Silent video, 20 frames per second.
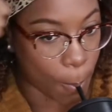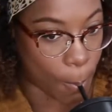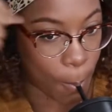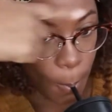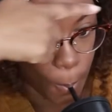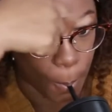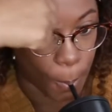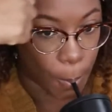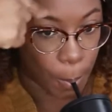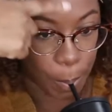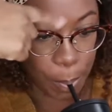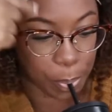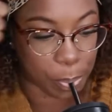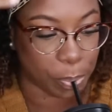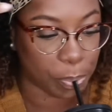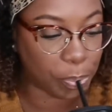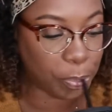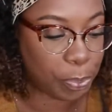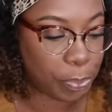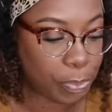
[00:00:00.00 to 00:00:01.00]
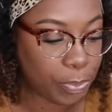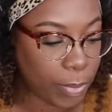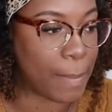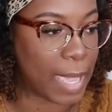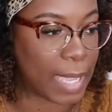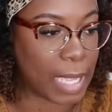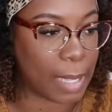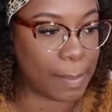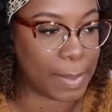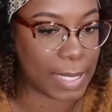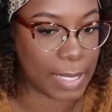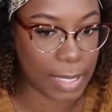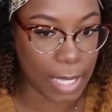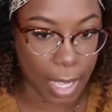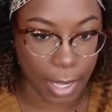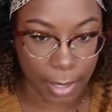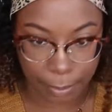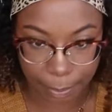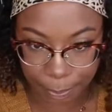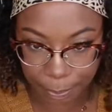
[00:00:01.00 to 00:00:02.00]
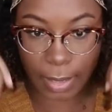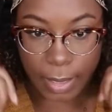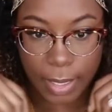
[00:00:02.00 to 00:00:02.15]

mm-mm. Makeup is done.